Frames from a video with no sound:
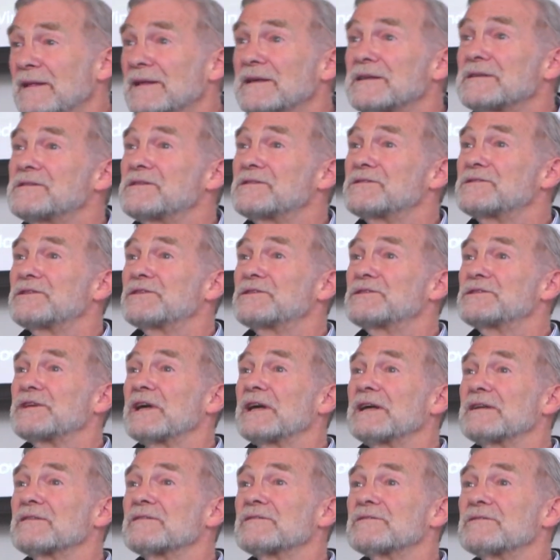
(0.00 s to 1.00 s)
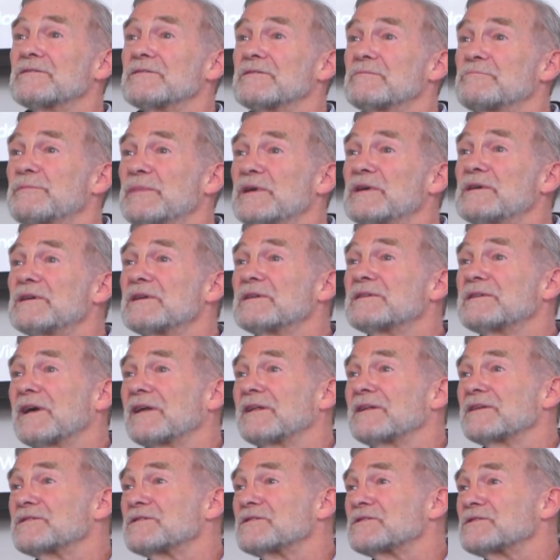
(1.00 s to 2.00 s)
This is your chance. Be an
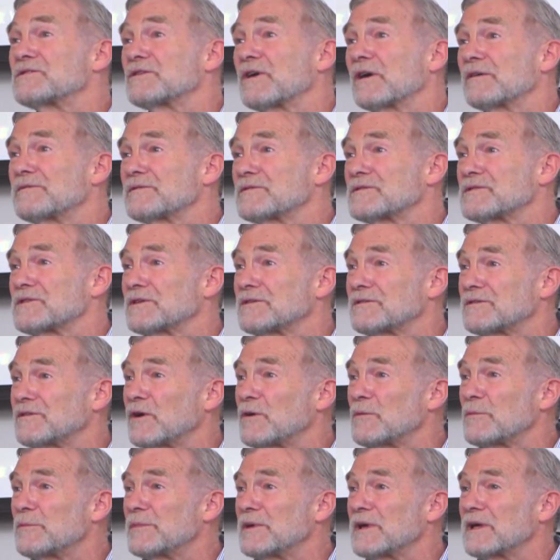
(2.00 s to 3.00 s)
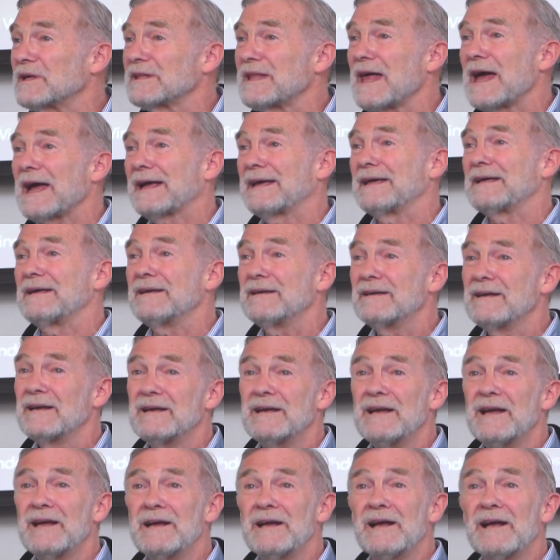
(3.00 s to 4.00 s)
intelligence officer. Don't be a lackey.
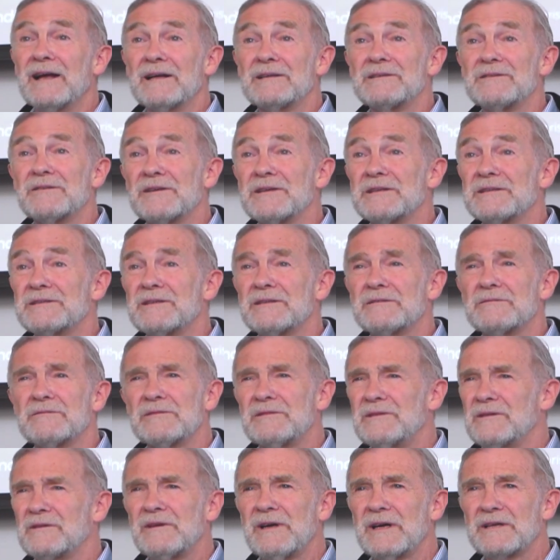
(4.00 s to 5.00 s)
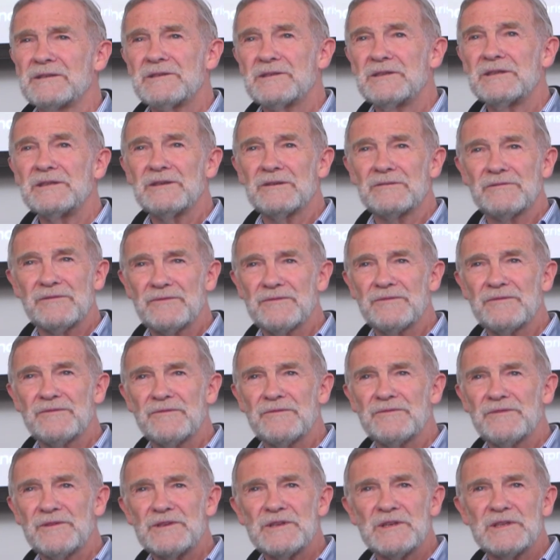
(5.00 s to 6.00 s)
And so I said, you know, I see you're
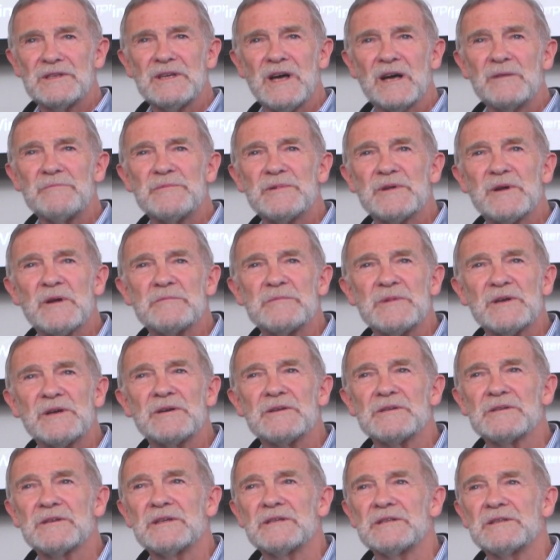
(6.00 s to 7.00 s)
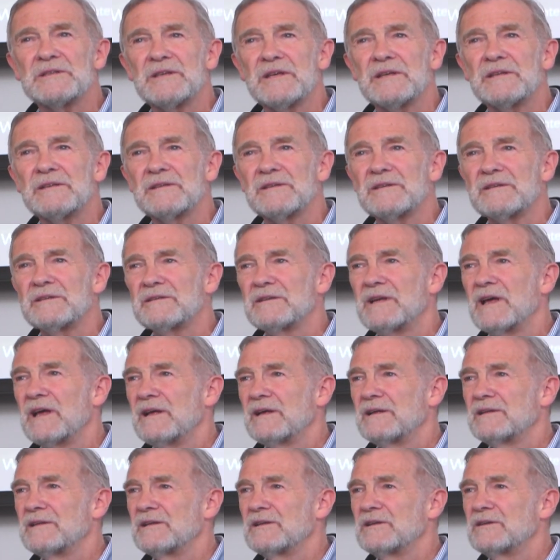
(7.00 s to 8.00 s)
freezing up here because I said that
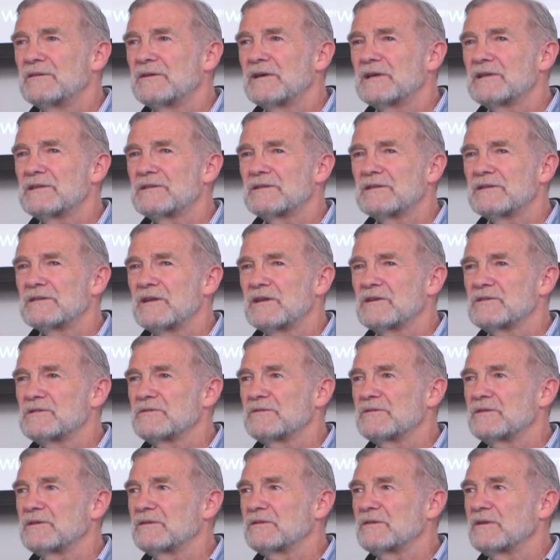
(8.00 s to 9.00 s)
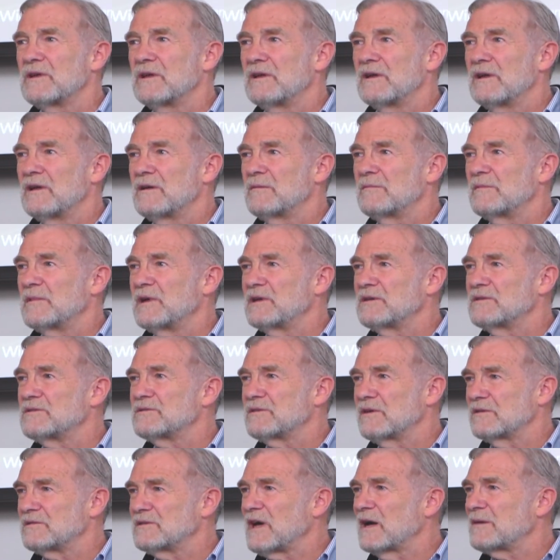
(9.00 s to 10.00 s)
the U.S. and Israel
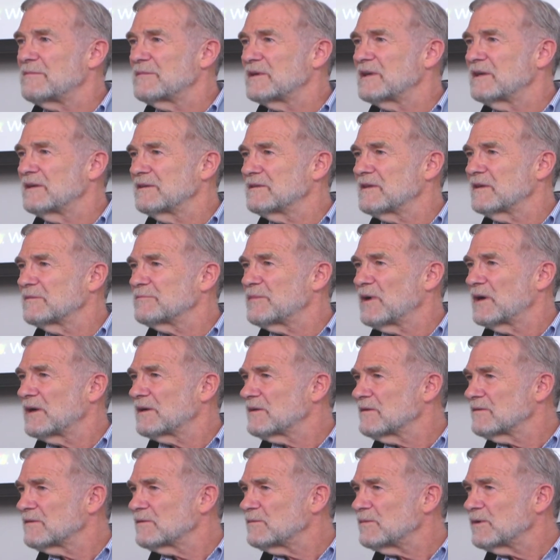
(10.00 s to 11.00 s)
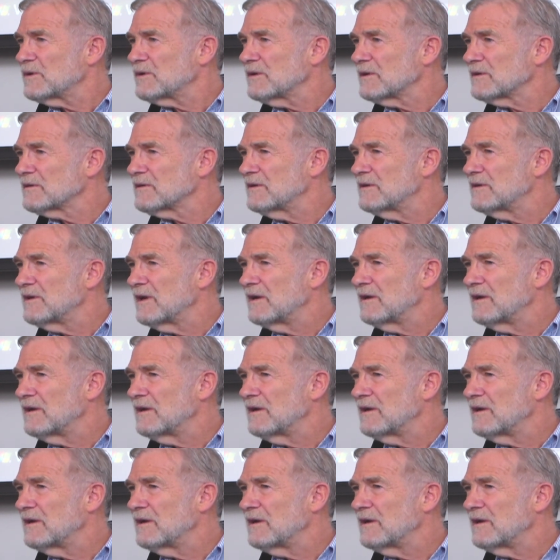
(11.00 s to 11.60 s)
means to dominate that part of the world.